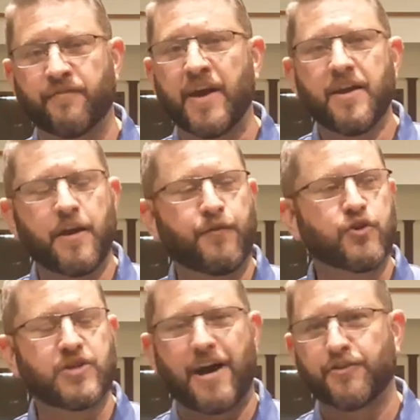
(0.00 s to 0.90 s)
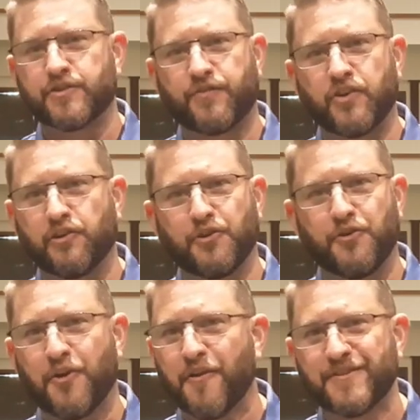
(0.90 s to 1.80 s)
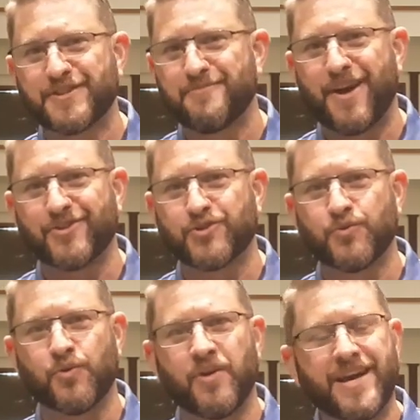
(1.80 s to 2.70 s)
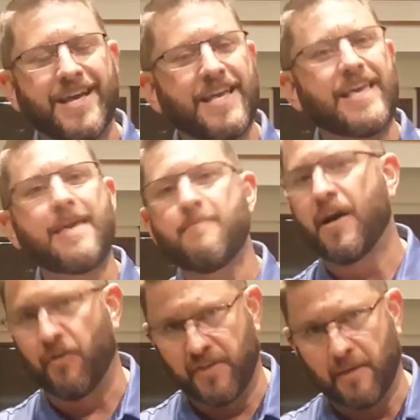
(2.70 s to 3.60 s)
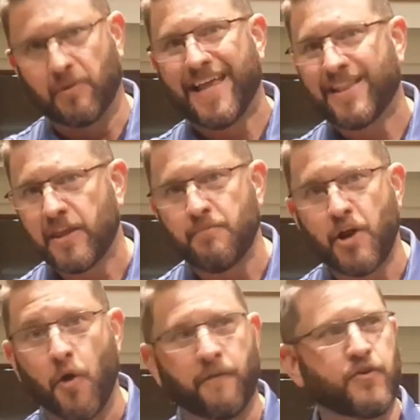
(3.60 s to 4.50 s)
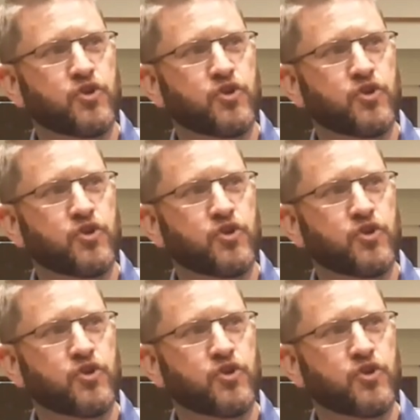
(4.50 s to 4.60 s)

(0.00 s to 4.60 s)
If, if your child is feeling a little nervous about school, email them, let them know.